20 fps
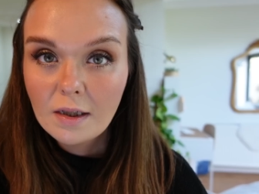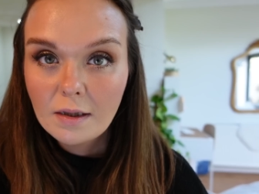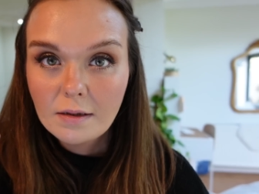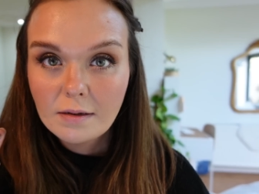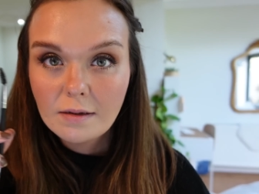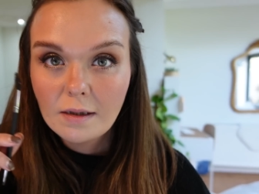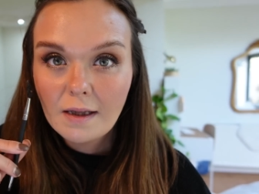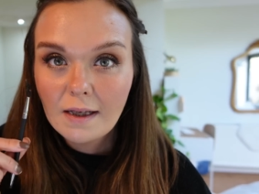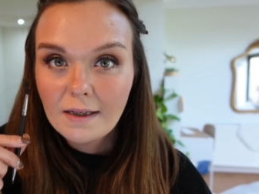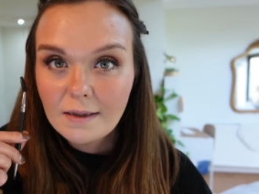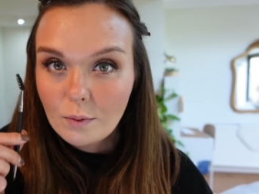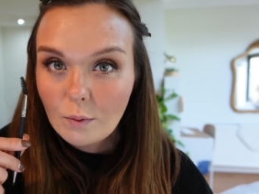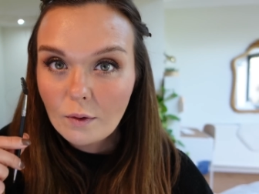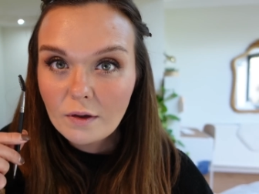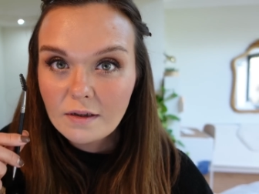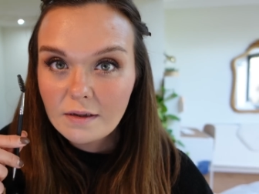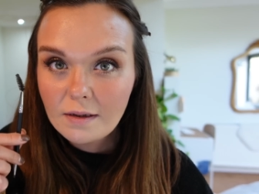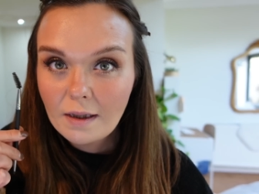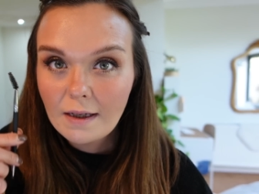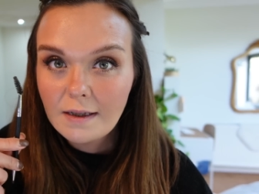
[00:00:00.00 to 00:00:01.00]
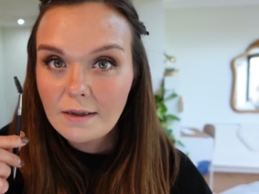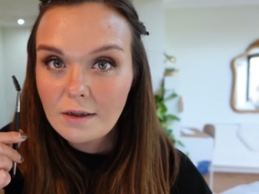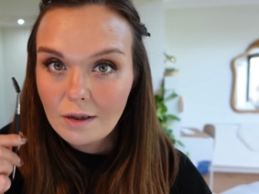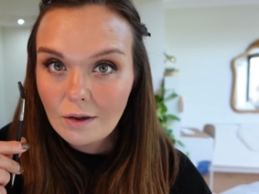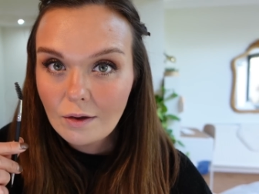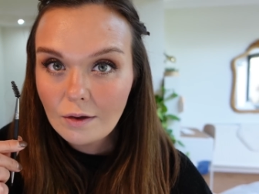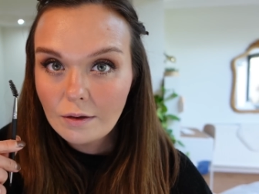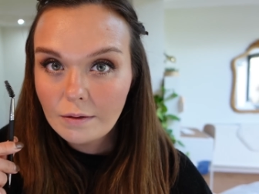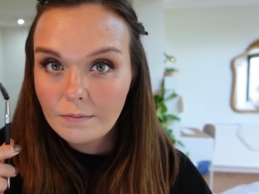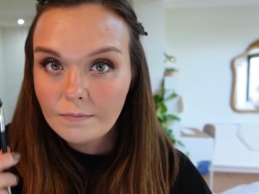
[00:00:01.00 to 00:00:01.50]
So that's one side
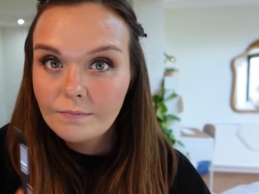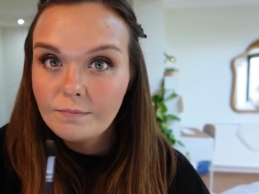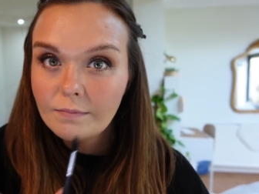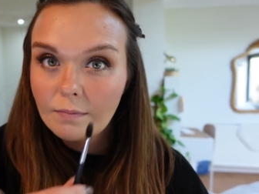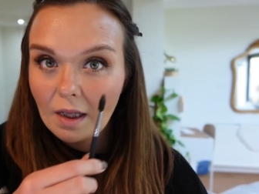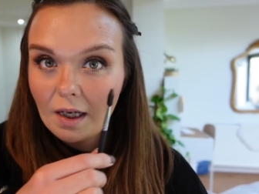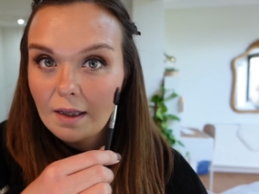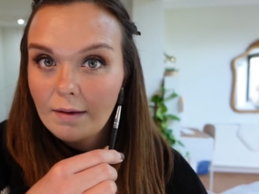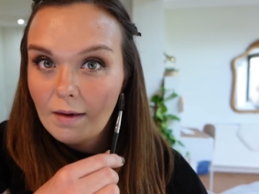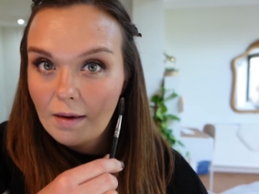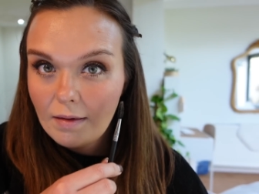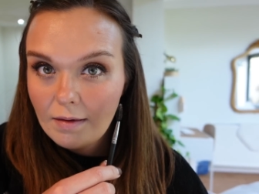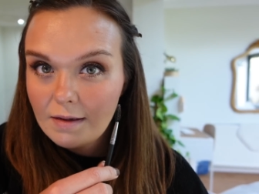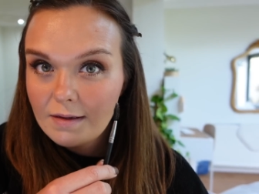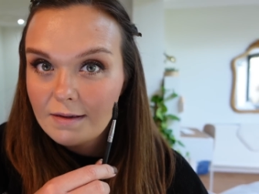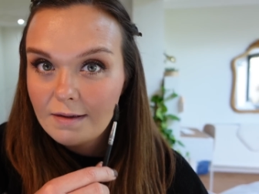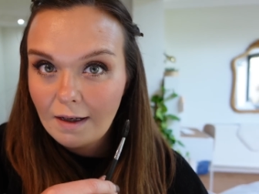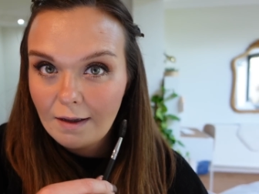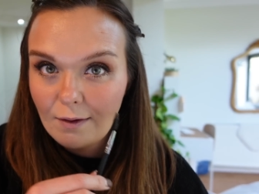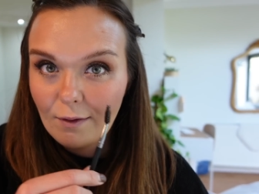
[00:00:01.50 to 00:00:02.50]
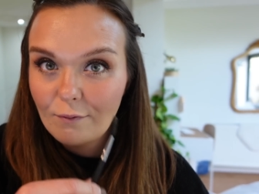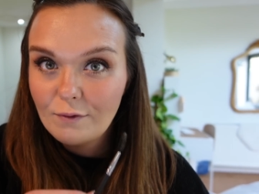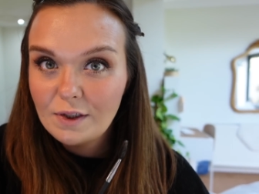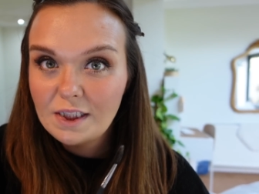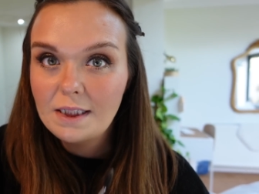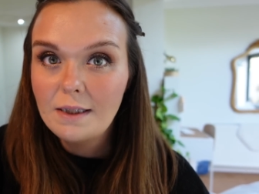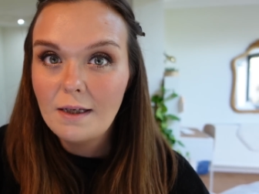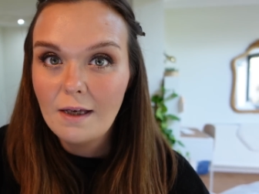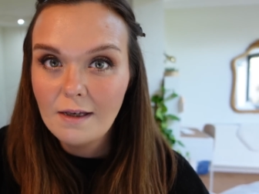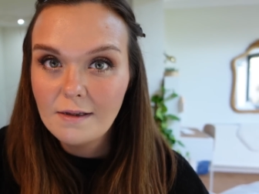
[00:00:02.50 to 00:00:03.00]
done, and then this side
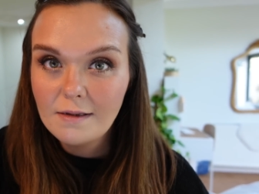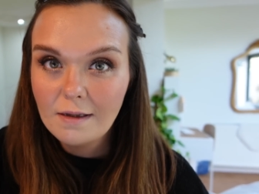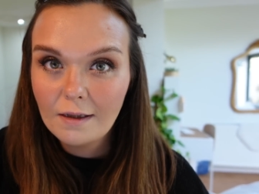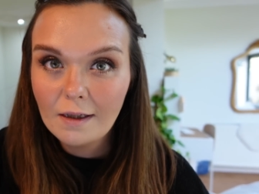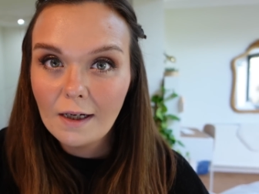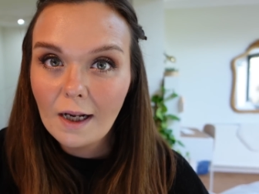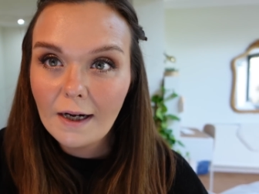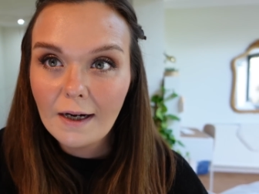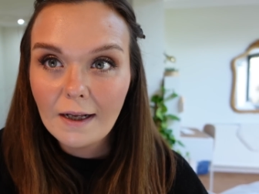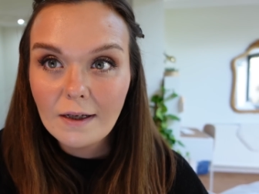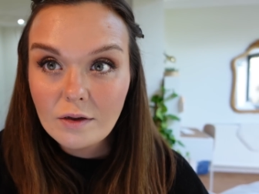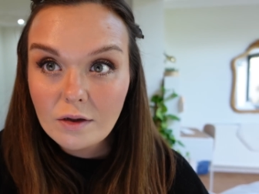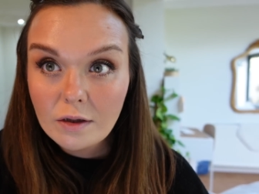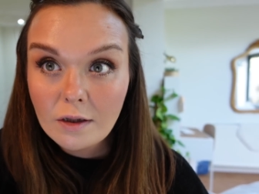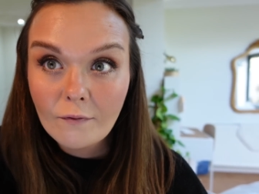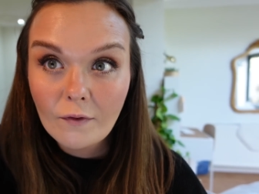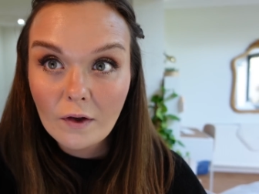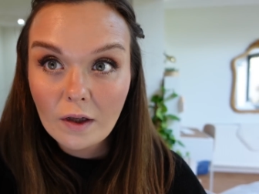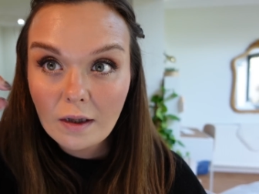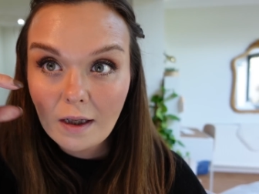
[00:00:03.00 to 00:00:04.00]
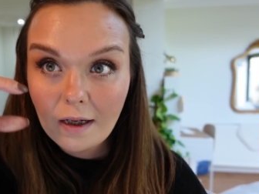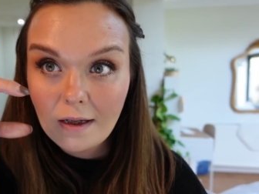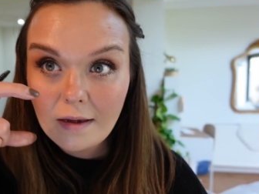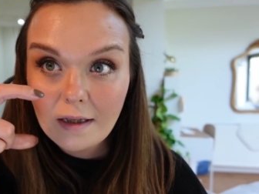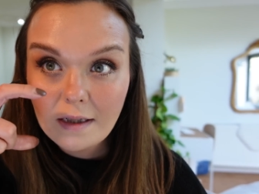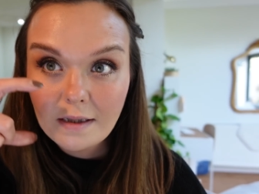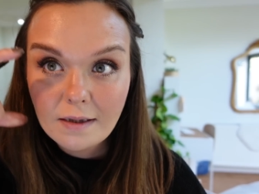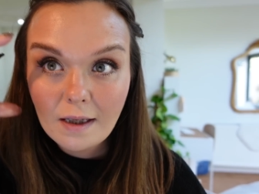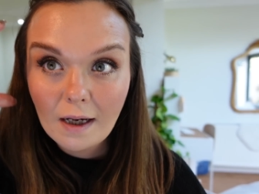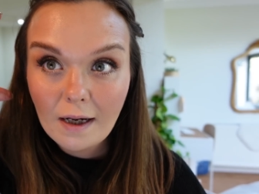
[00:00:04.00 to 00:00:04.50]
obviously isn't, and I just feel like
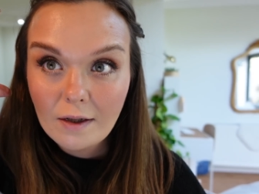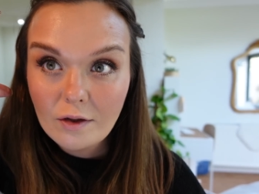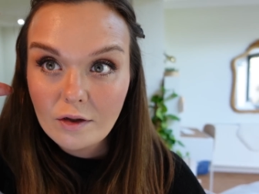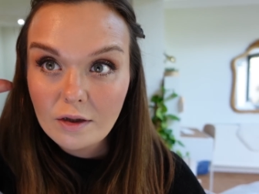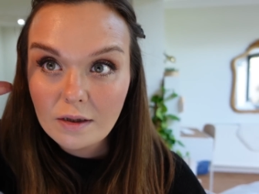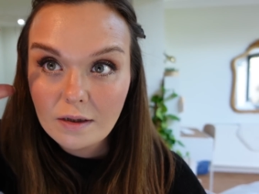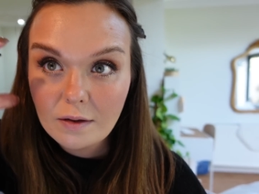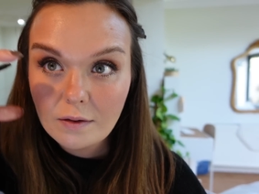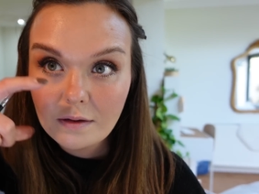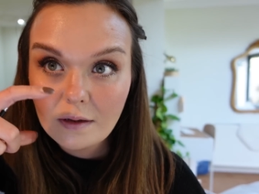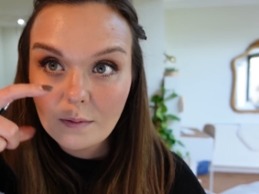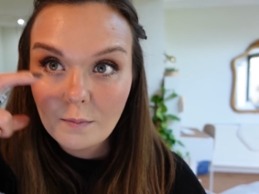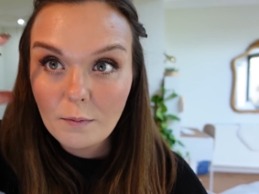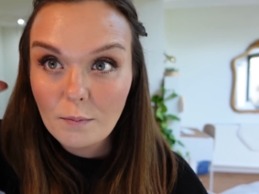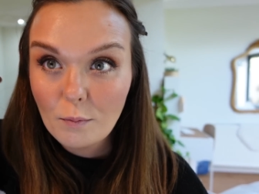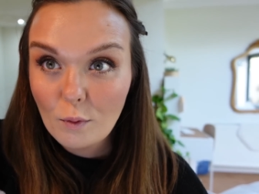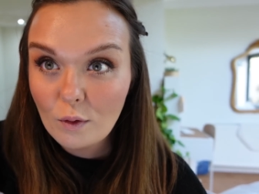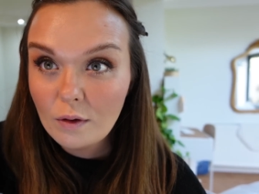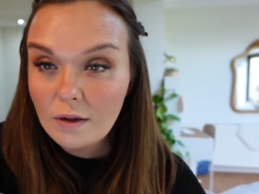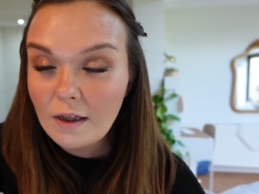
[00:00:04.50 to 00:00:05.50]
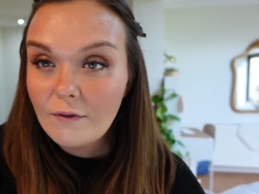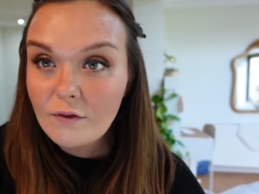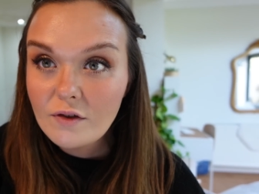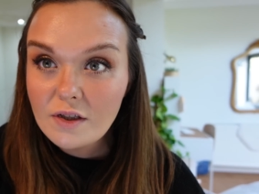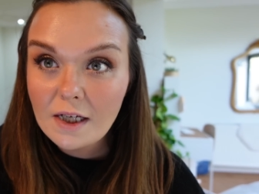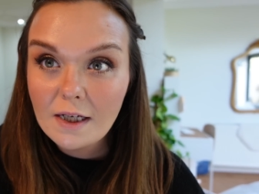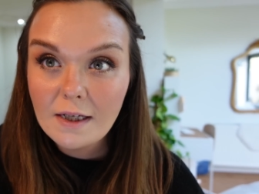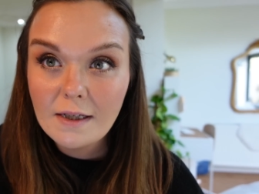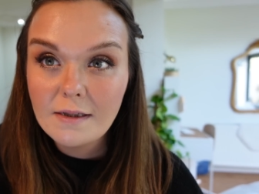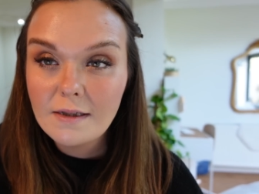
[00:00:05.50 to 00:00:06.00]
this side just looks a bit more
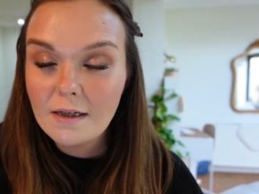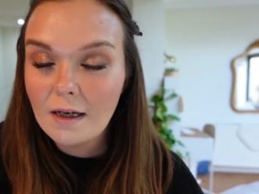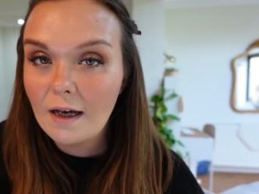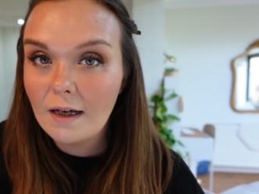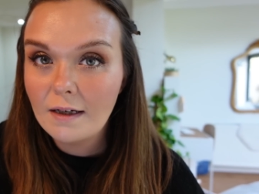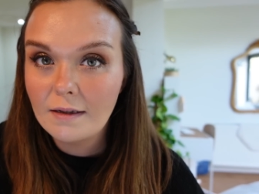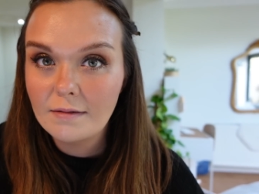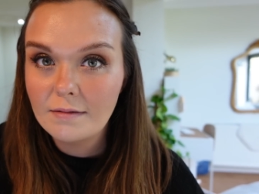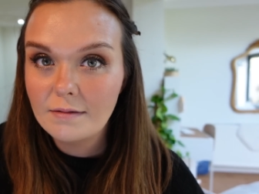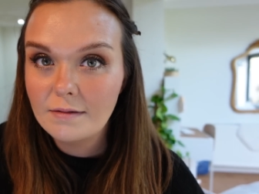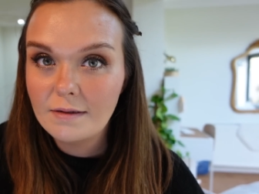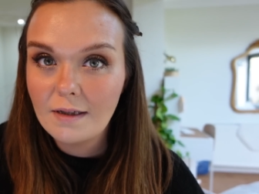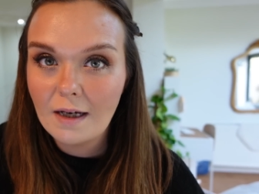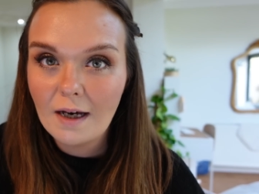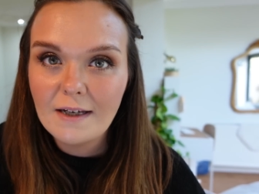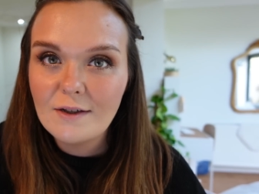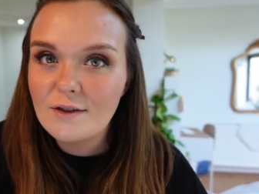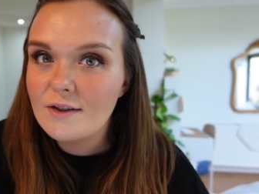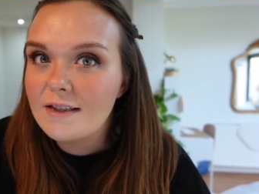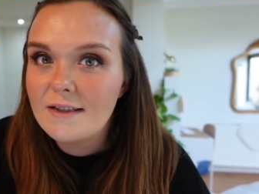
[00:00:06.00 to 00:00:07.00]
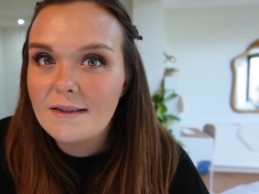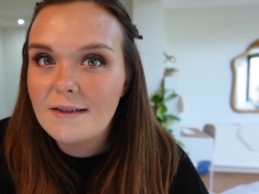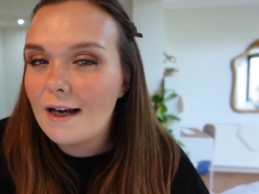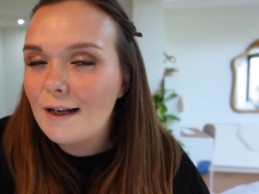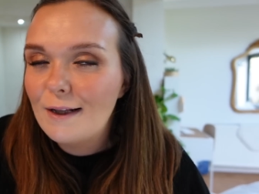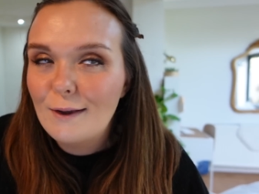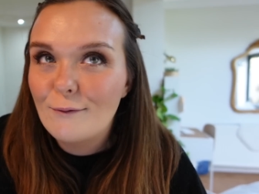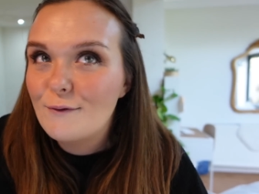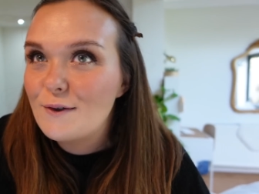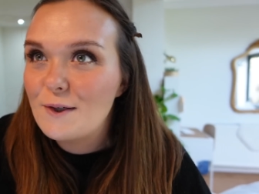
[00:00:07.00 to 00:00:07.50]
lifted, and
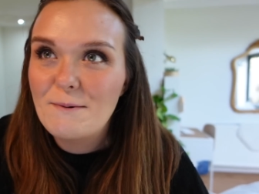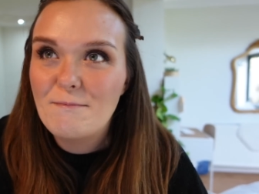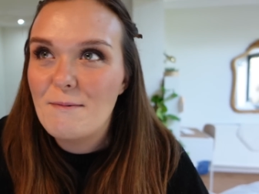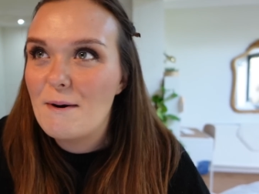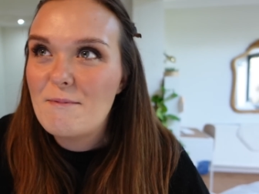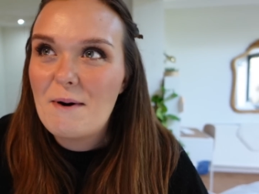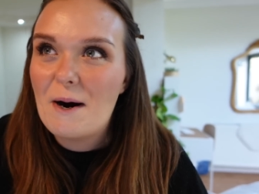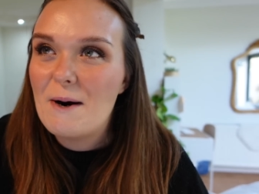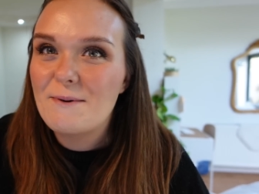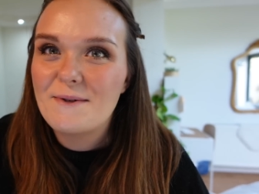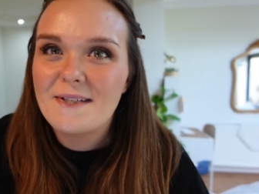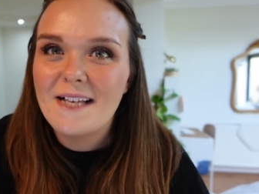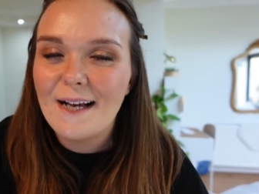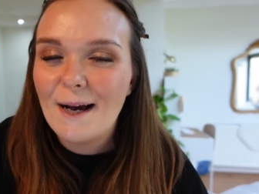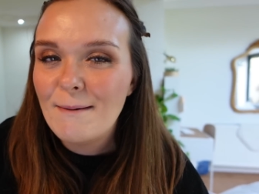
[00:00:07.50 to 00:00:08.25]
I love doing my brows.